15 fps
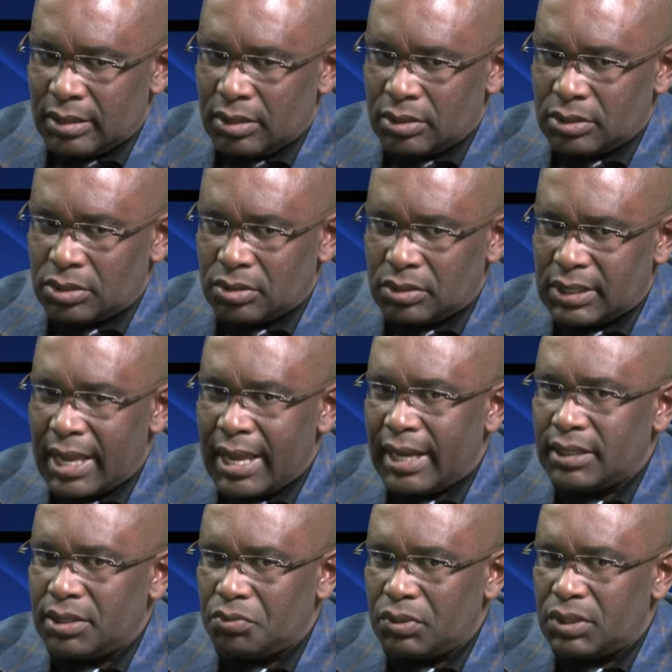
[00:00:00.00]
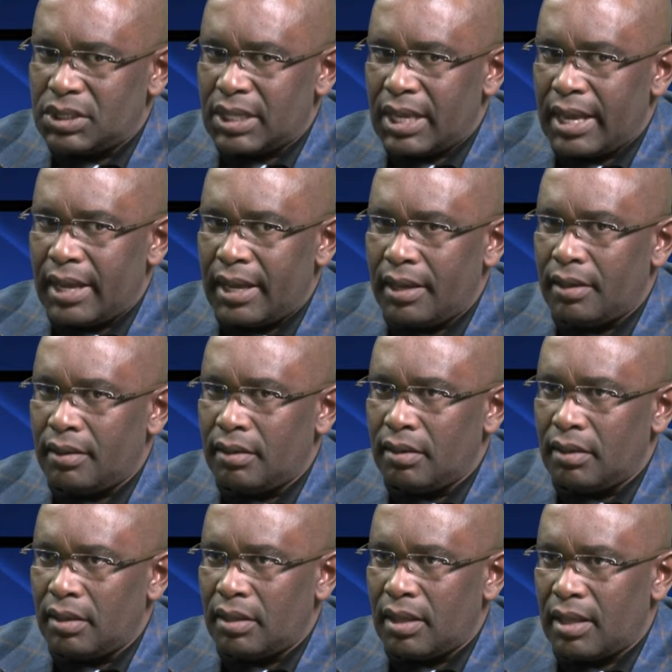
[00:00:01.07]
society would say
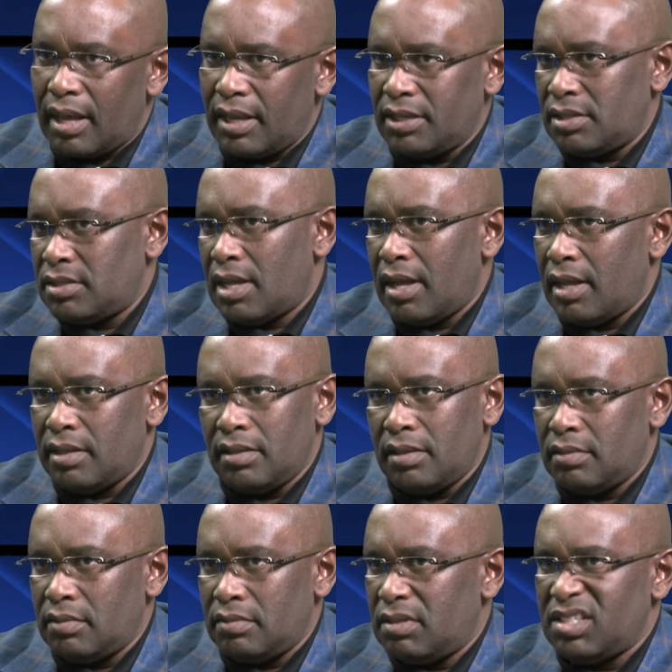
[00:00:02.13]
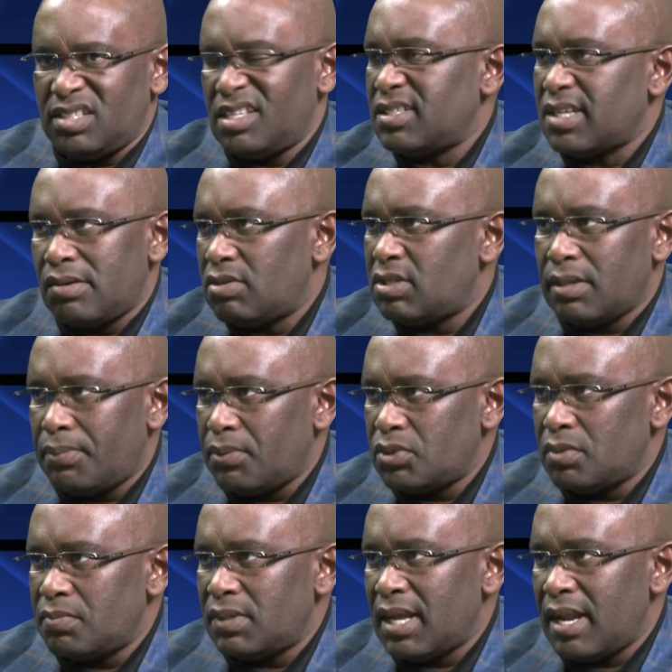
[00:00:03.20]
these things are not supposed
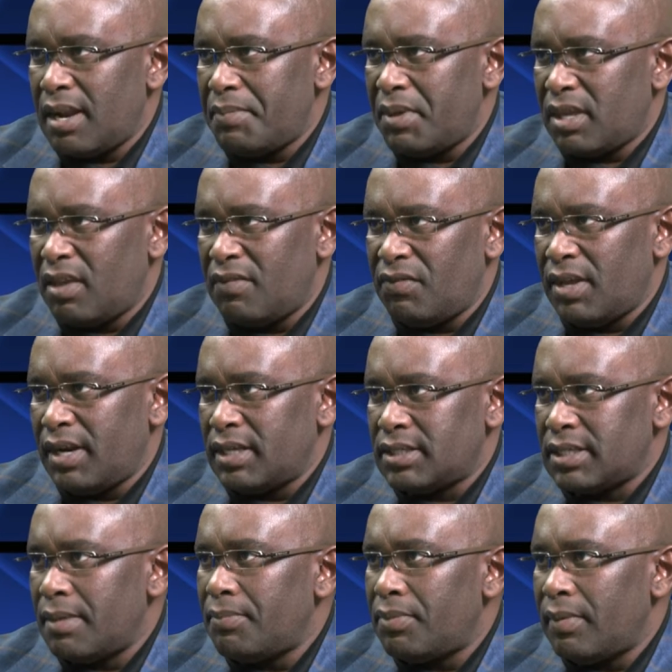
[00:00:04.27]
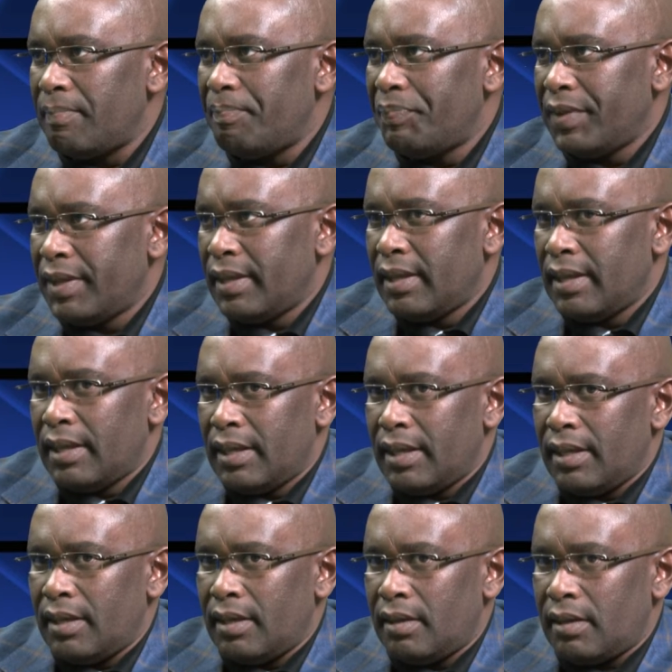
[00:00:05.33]
to be done. Let me give you an example.
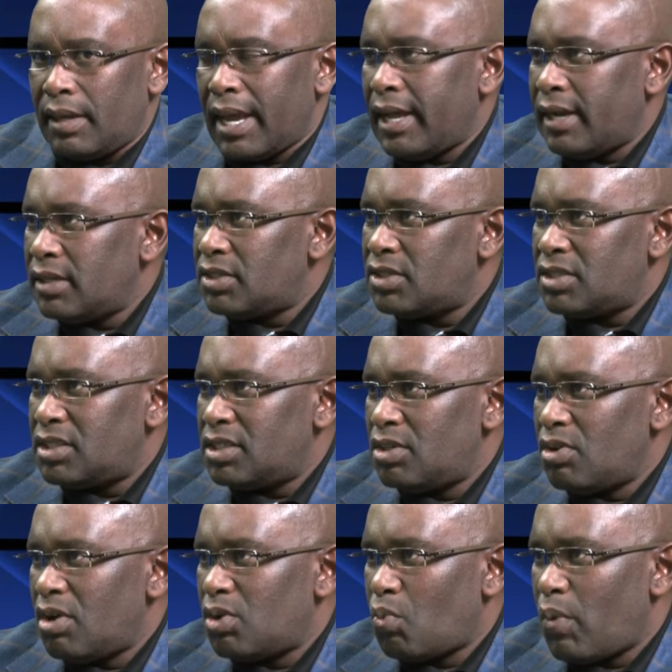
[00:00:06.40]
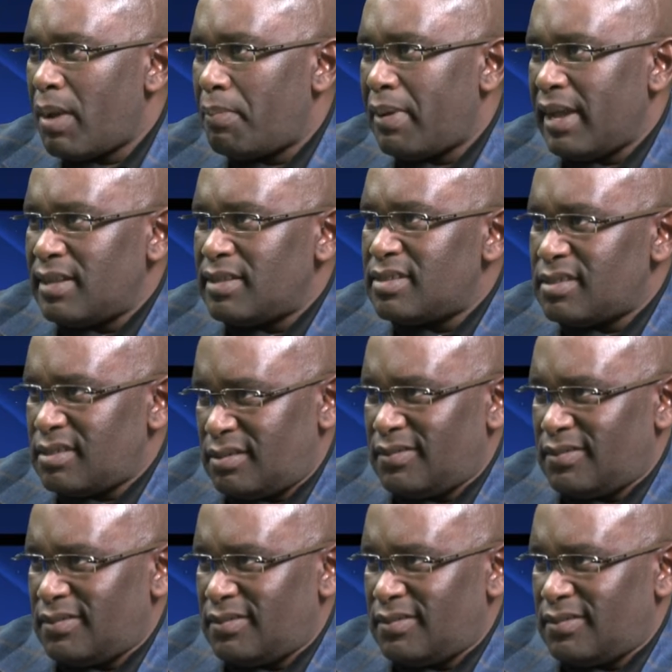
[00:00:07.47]
Girls did not wear pants.